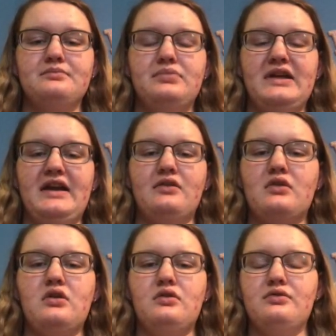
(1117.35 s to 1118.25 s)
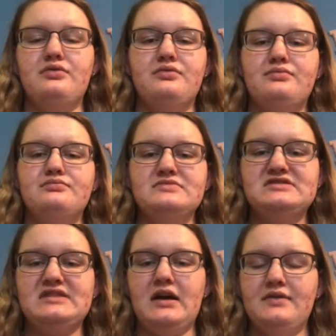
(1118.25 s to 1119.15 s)
plant growth
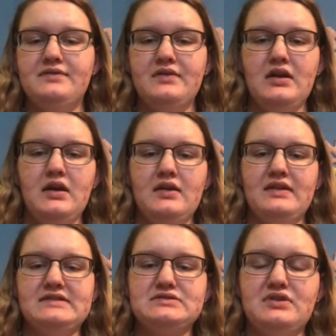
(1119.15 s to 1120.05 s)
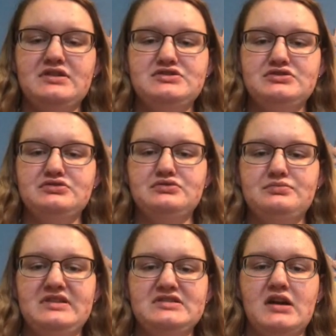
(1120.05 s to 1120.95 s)
stuff that's going to
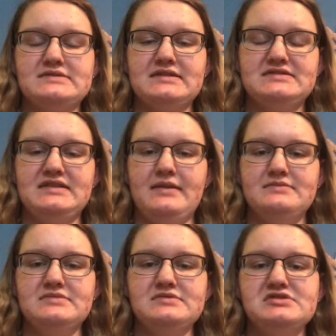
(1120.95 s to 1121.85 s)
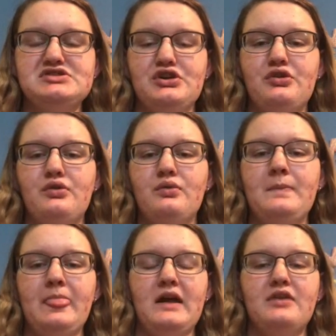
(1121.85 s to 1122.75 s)
be toxic to them. So
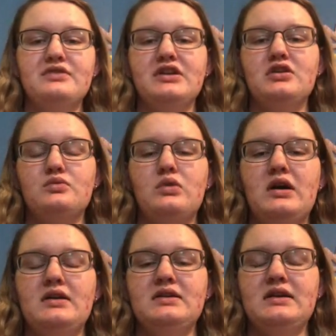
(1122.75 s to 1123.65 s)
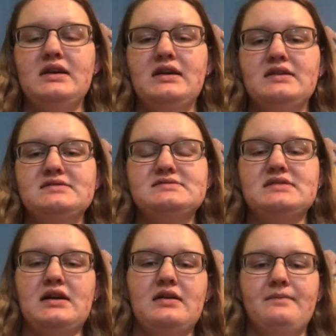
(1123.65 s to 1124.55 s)
a really good one is
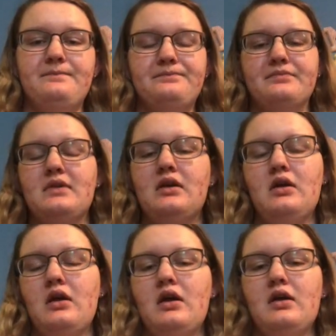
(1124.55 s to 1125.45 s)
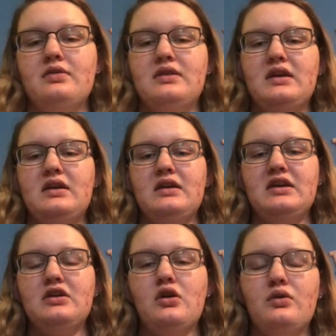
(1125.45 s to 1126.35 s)
the
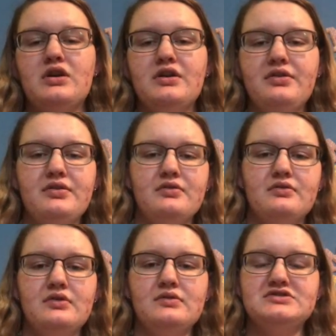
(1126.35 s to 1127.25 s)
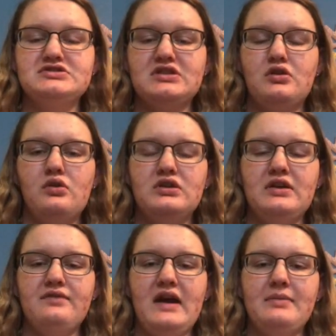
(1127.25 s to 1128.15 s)
Eco Earth, which is a
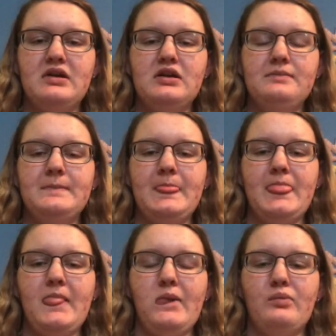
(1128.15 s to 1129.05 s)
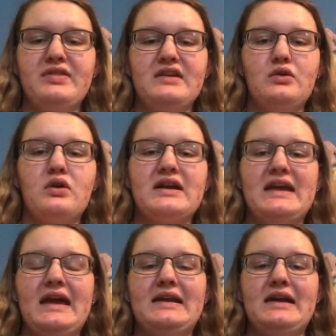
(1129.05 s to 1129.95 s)
coconut fiber with an
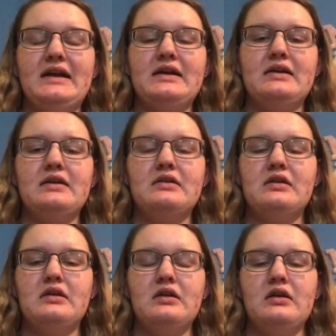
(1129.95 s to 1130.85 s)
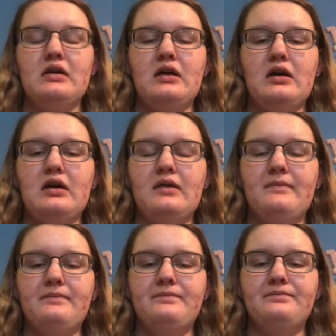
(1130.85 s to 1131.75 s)
organic
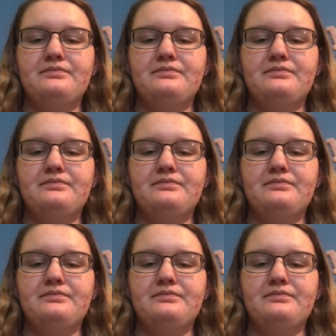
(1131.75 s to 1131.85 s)
or